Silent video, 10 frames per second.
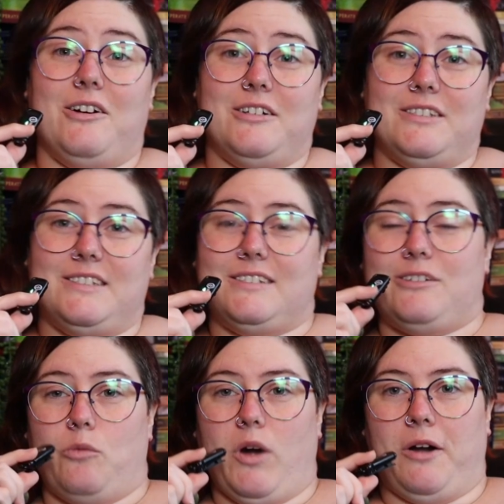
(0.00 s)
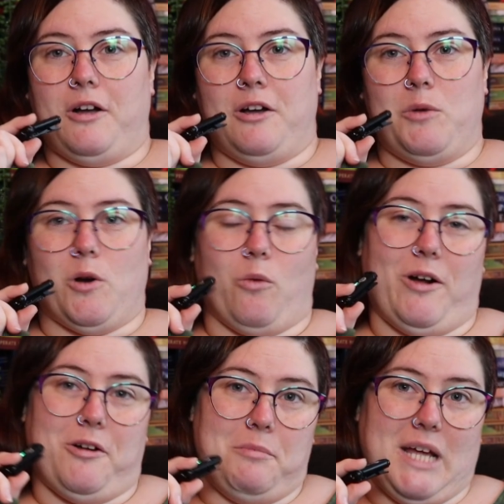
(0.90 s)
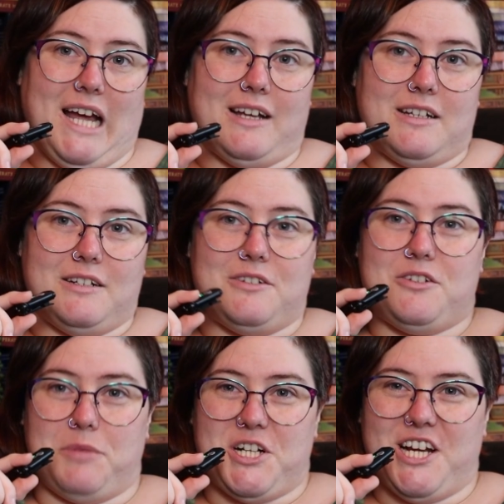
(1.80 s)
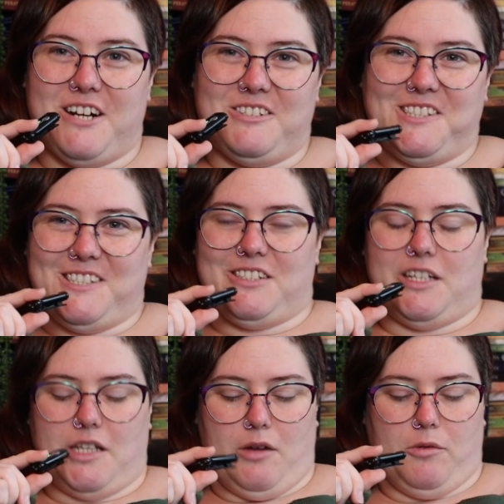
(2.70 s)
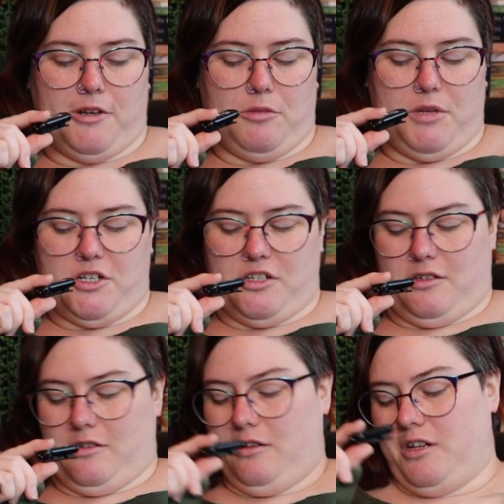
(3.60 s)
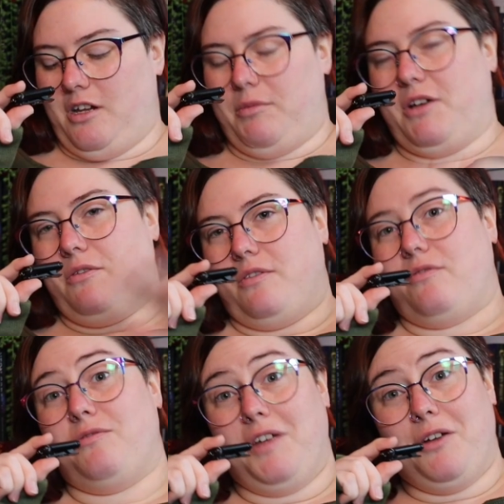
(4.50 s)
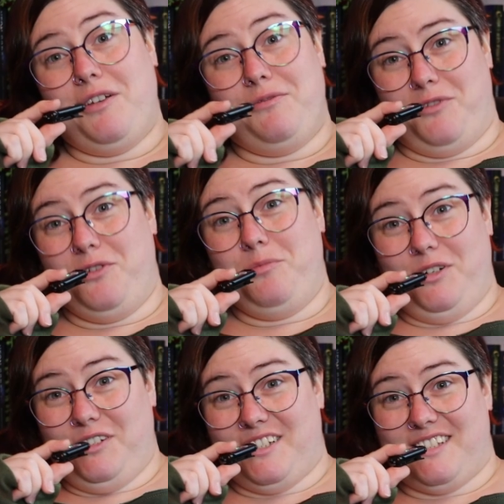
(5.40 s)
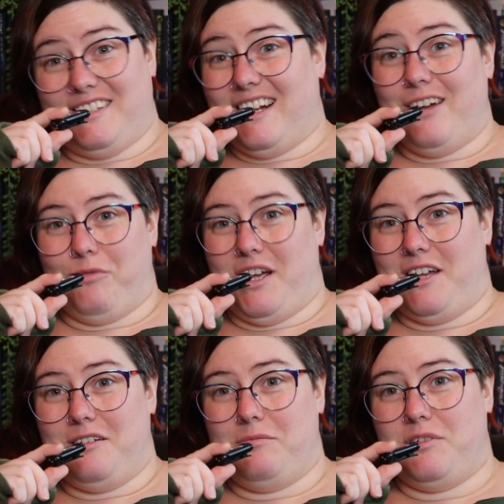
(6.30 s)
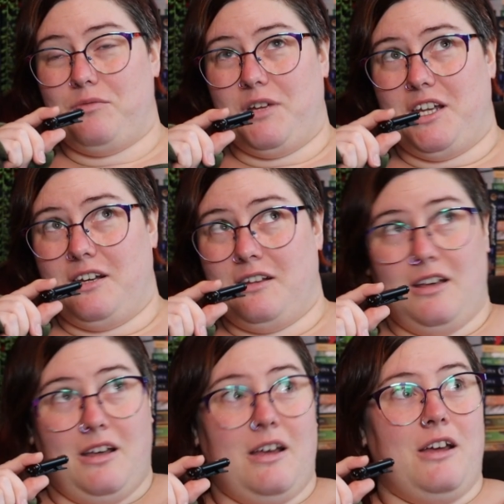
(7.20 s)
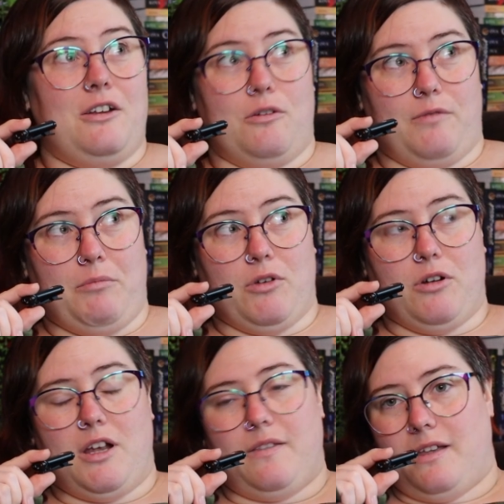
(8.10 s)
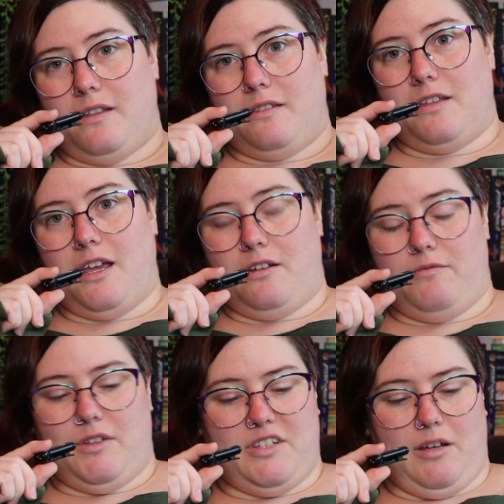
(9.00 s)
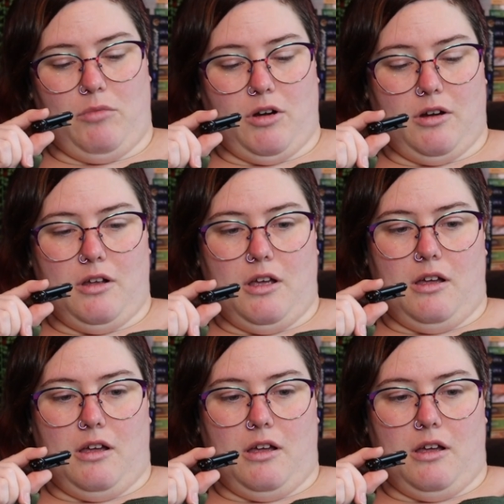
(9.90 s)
y'all, welcome back to my channel. Today we're going to be just talking about the very few books that I read between November and then the end of December.